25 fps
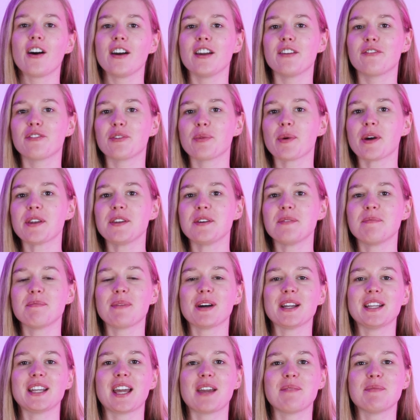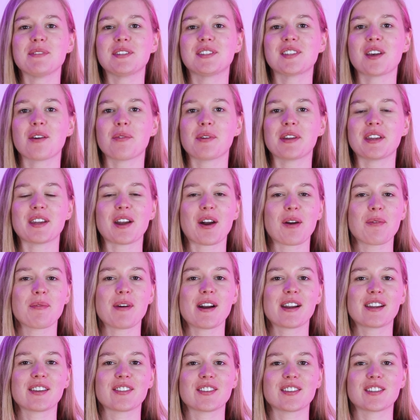Hi everyone, my name is Zoe, I
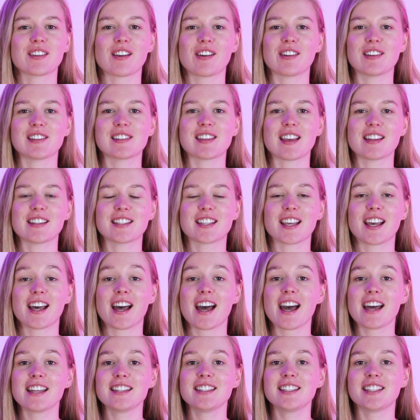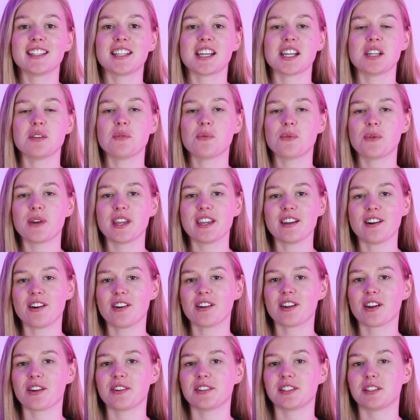work at the Solar Centre, and today we are
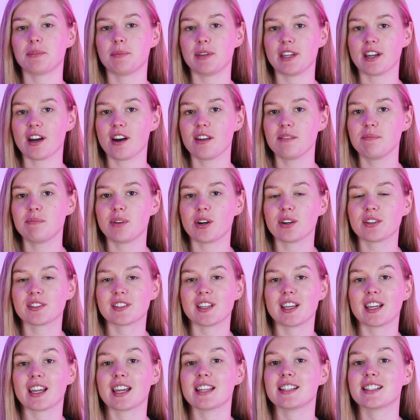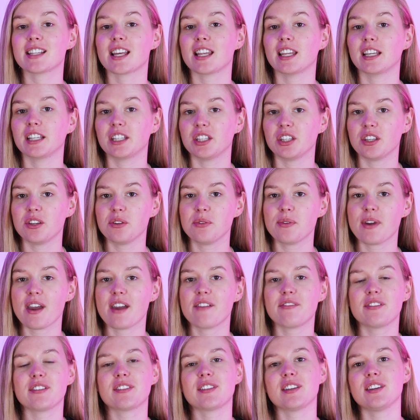going to be unboxing and telling you
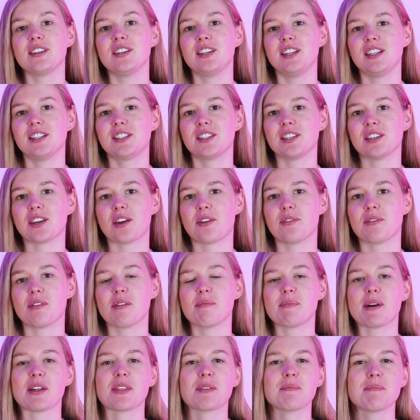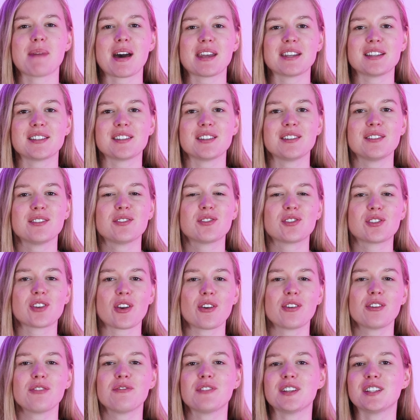everything you need to know about the Madison
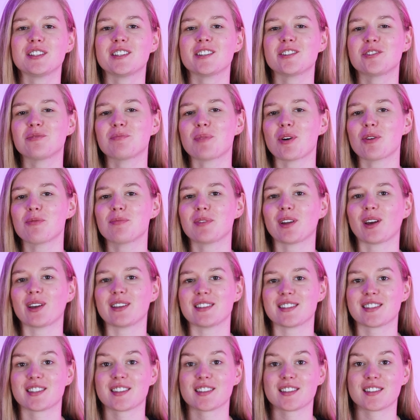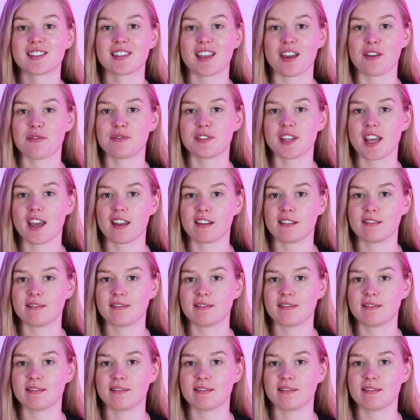Solar Vintage Bulb Lights set of 10.